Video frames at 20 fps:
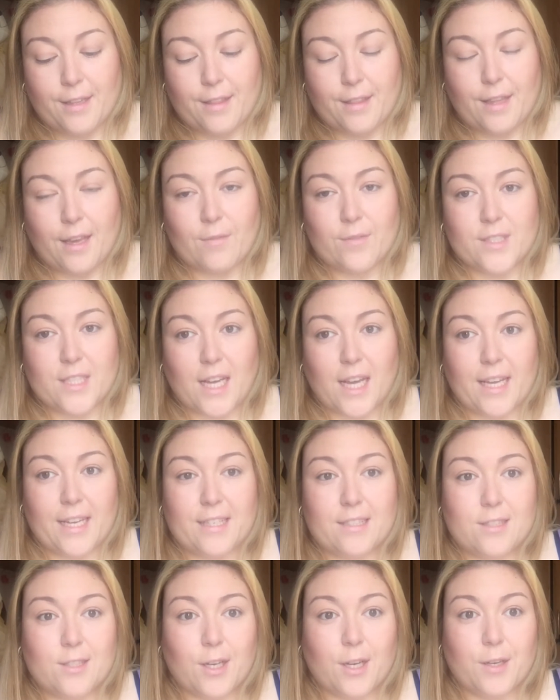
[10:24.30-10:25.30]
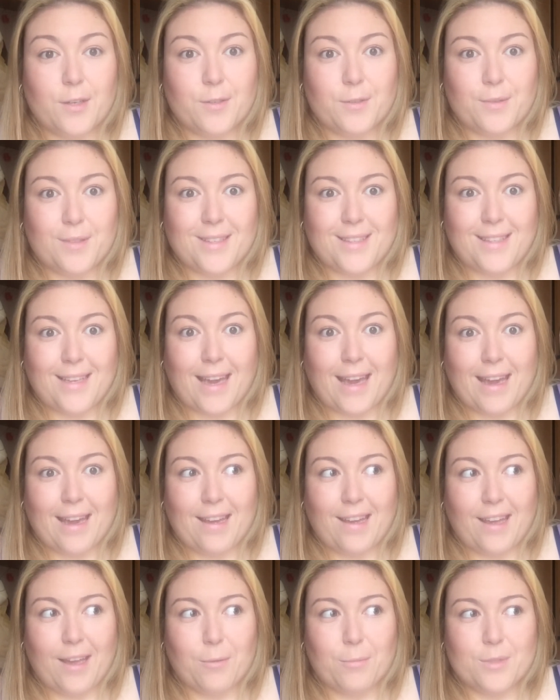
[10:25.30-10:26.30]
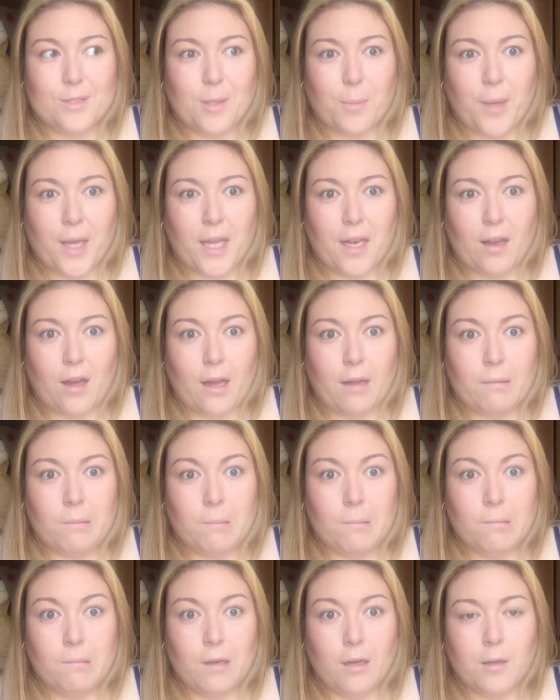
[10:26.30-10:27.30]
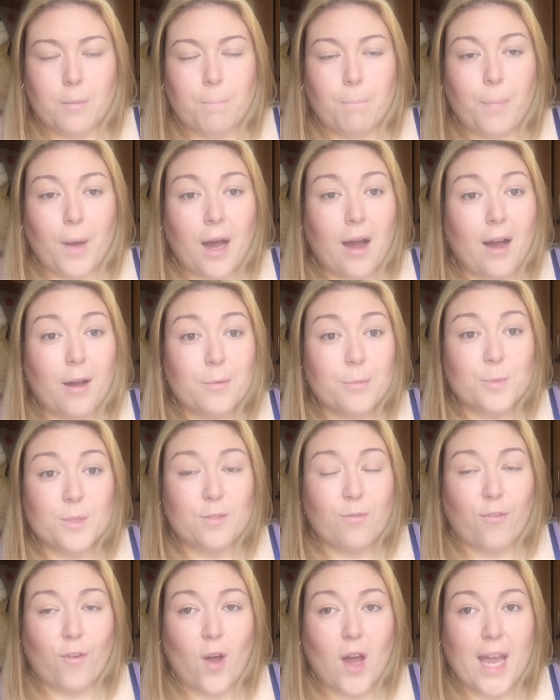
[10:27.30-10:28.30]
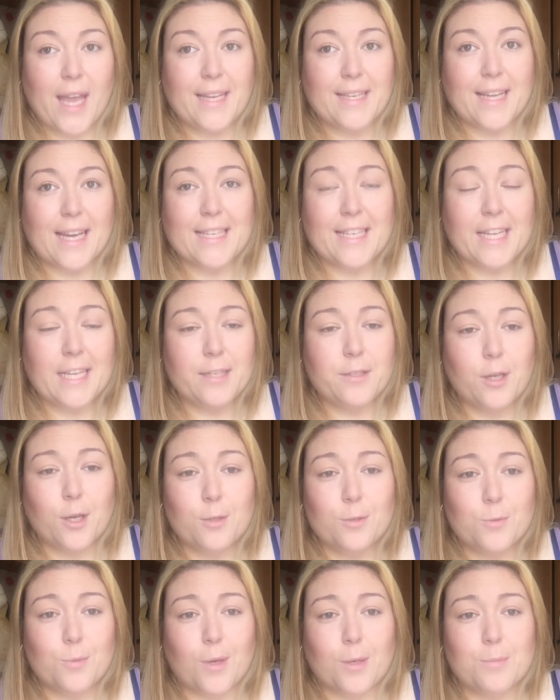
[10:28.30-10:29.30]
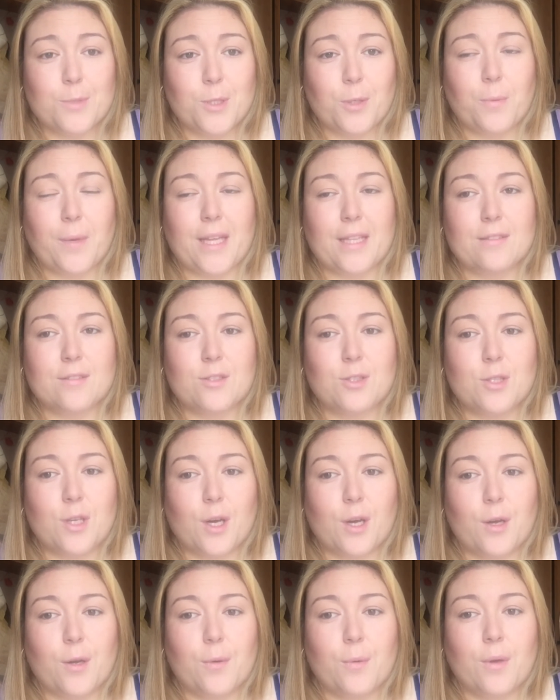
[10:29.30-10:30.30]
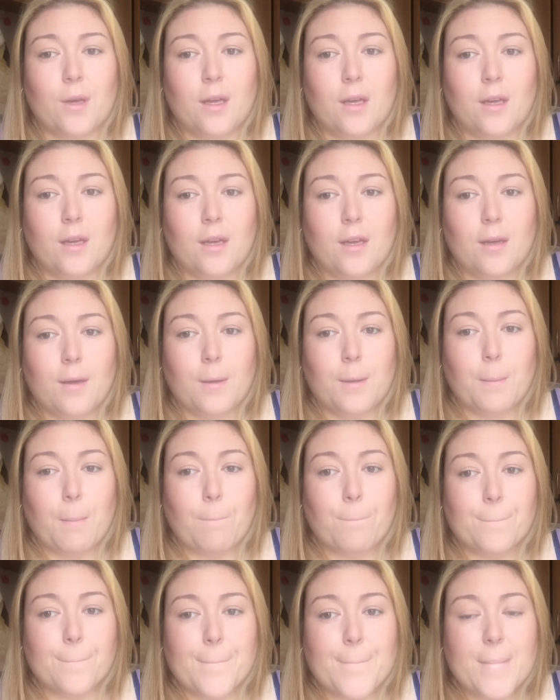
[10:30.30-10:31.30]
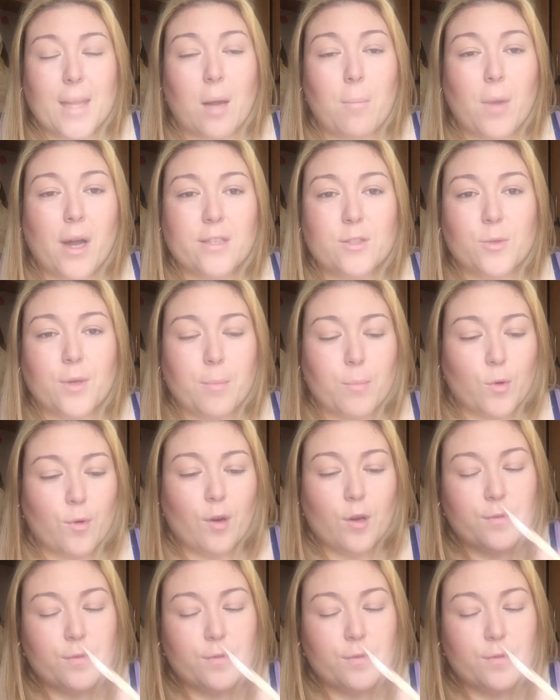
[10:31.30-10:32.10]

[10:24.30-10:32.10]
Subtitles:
the other day, so yeah, it was a bit like, ooh, but it was fine, and he knows what I'm doing, so I might do it more